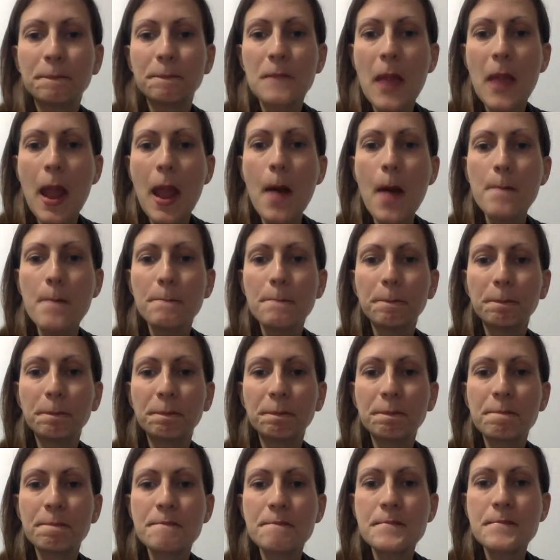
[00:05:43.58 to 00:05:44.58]
Yep.
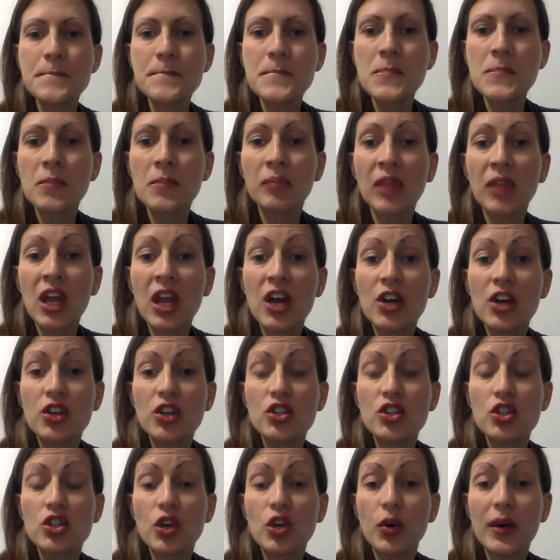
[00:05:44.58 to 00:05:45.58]

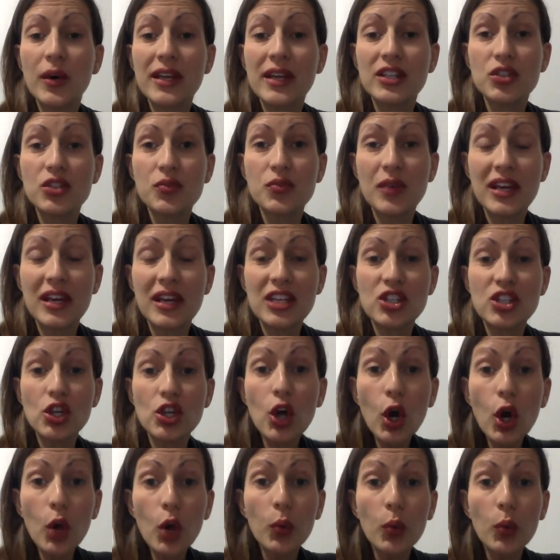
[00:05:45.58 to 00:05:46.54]
So it's ready to go.